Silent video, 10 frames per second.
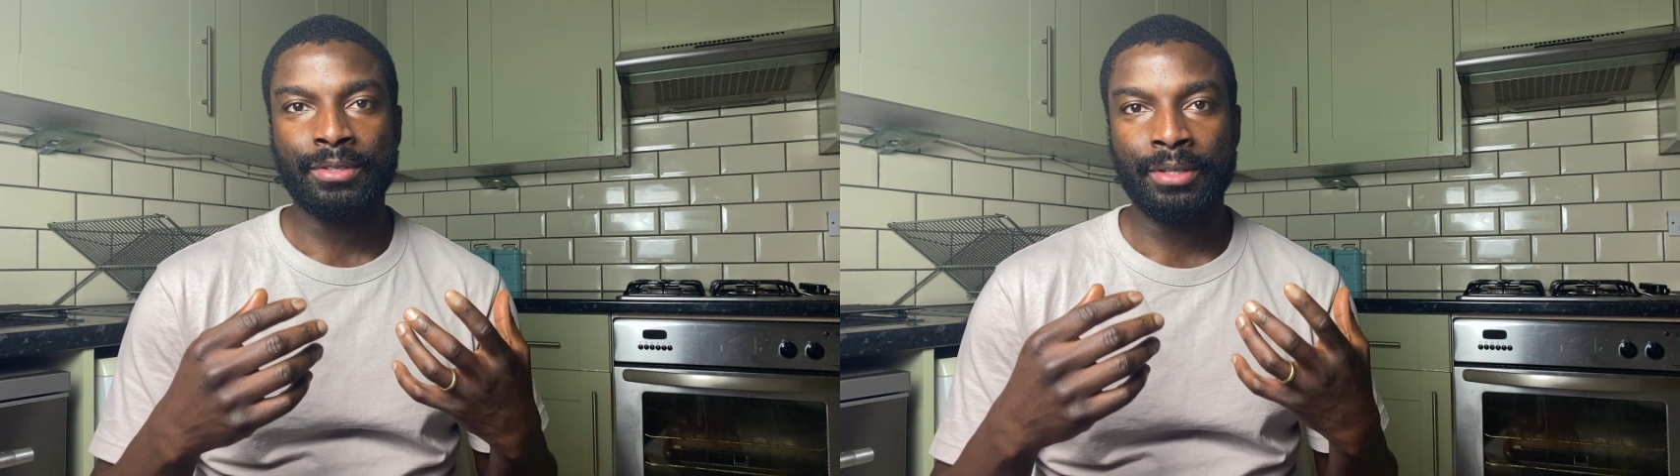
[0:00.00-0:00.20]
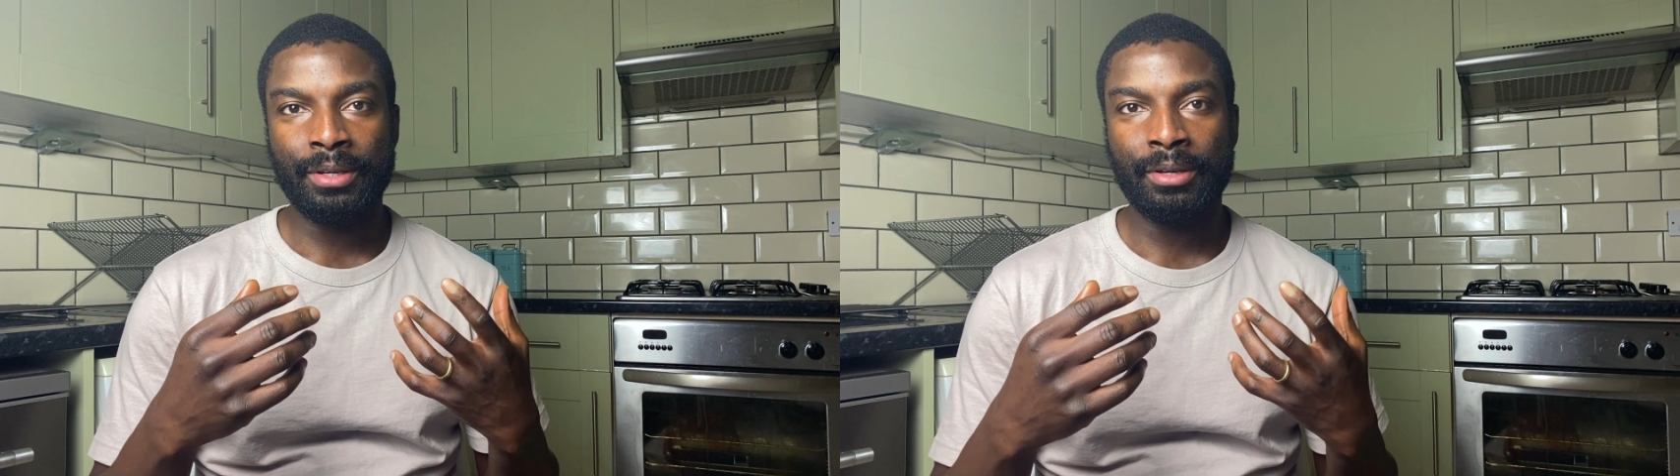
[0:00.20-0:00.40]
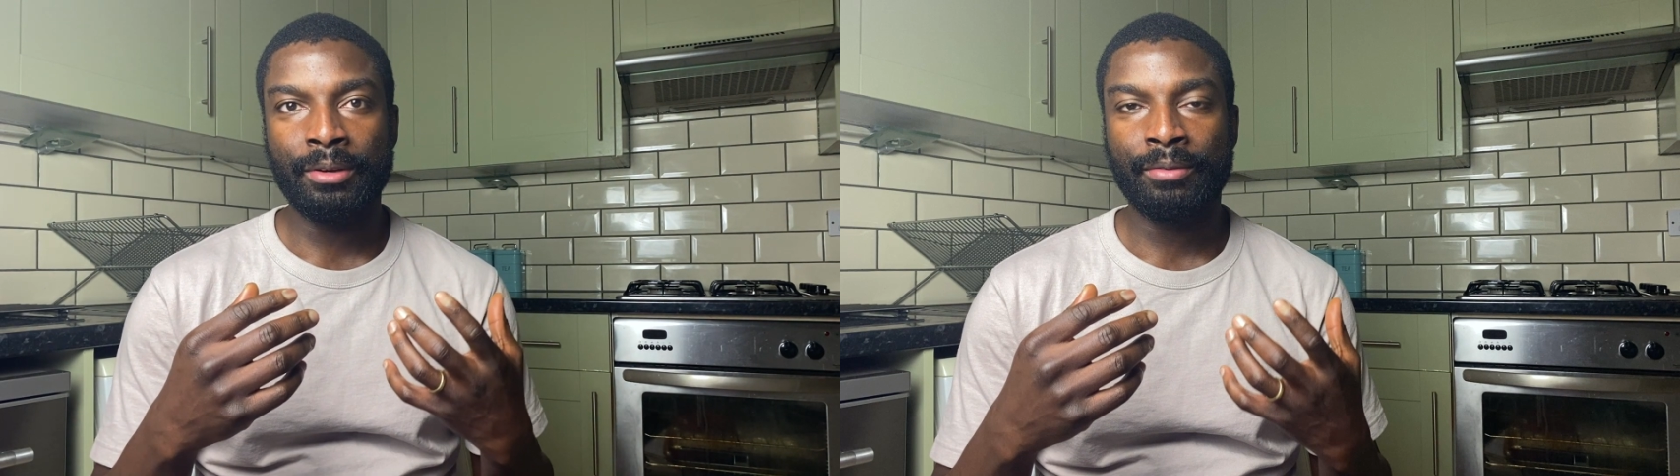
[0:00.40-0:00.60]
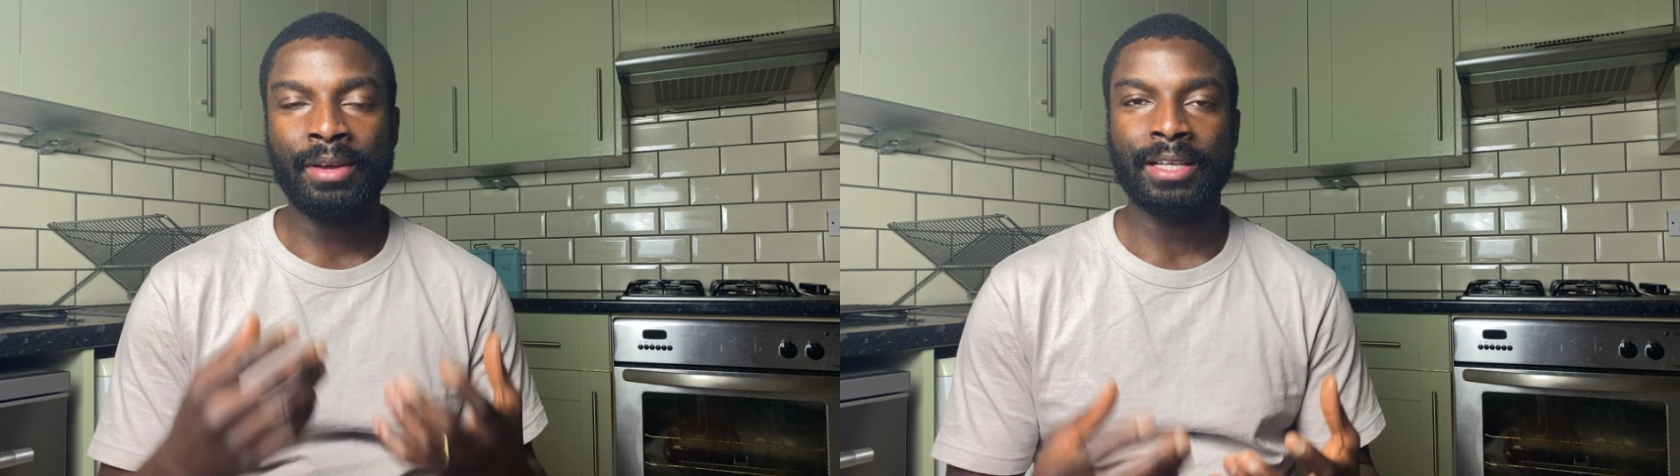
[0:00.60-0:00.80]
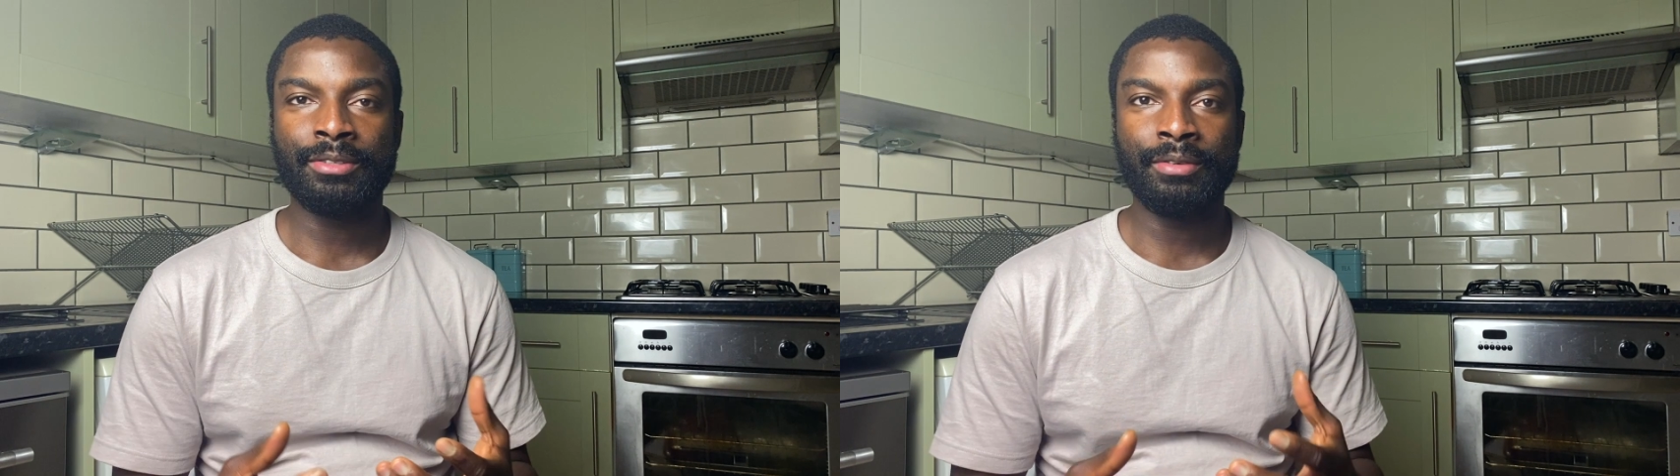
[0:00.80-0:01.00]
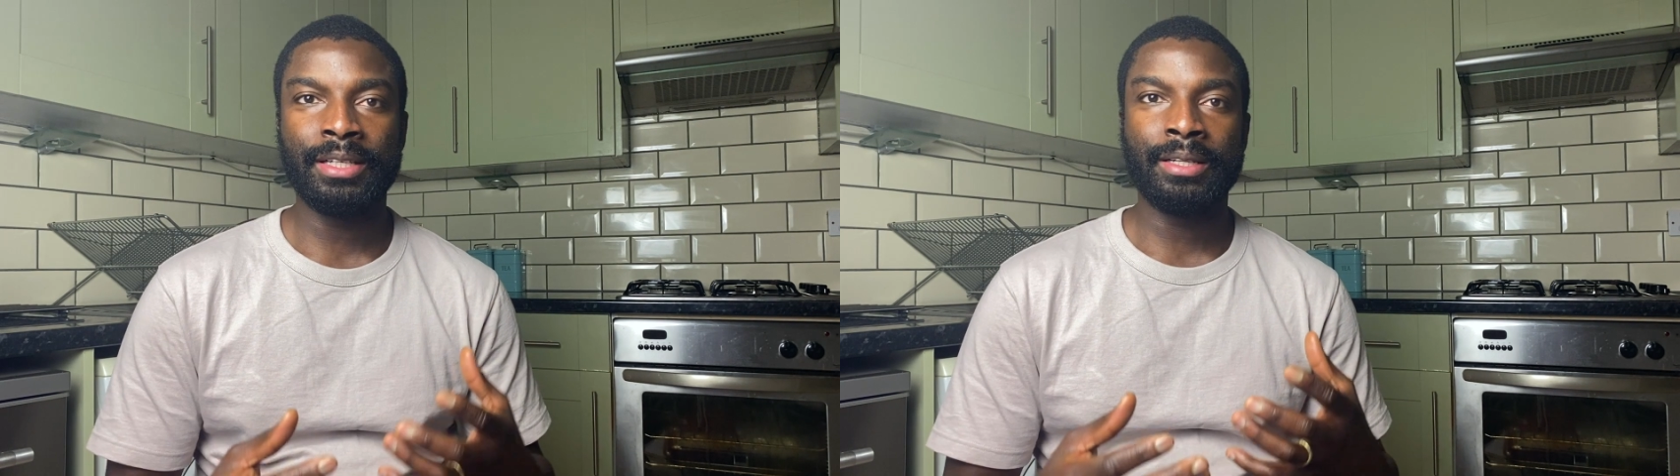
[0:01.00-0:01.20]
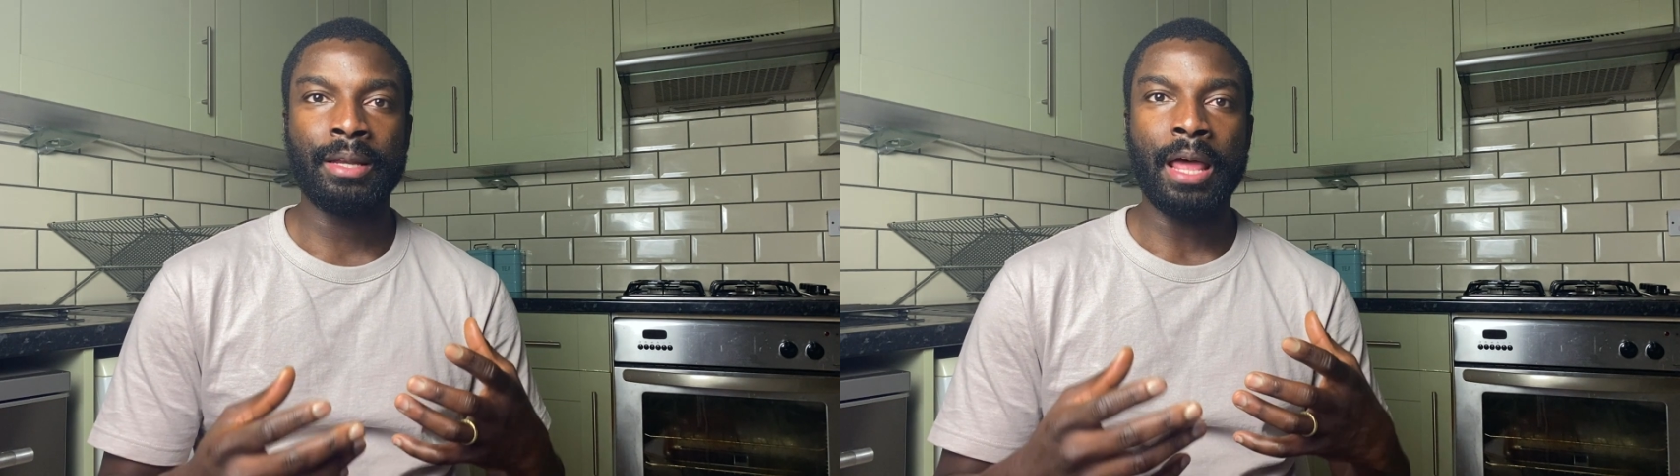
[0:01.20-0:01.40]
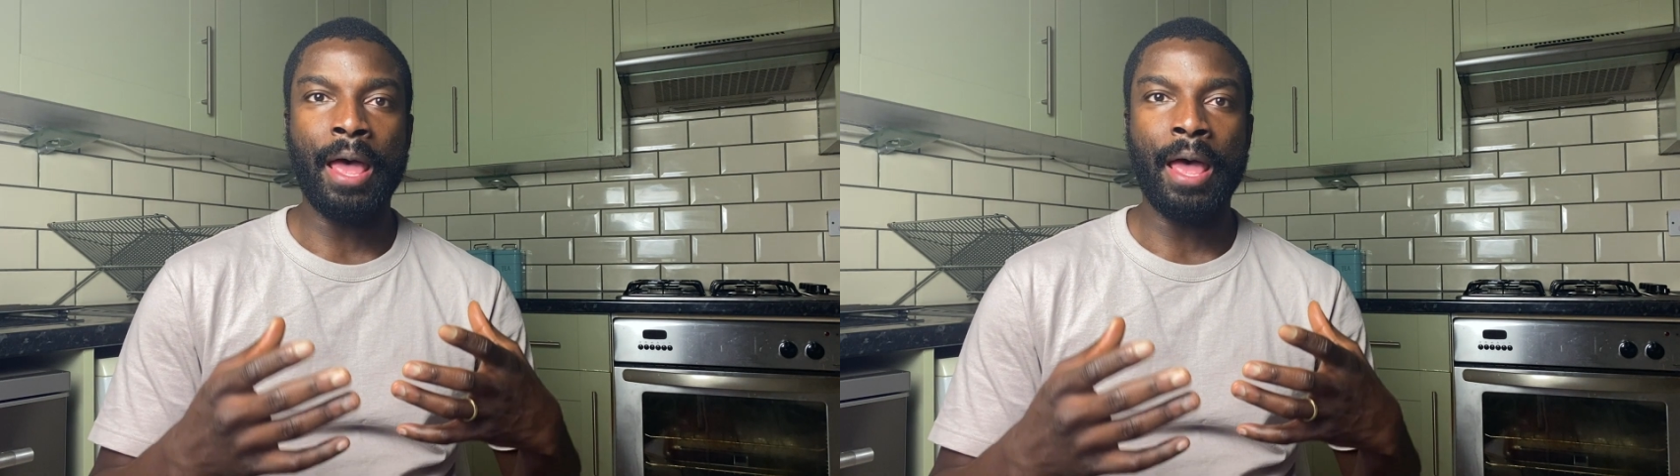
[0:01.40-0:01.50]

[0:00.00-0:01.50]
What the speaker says: to factor in.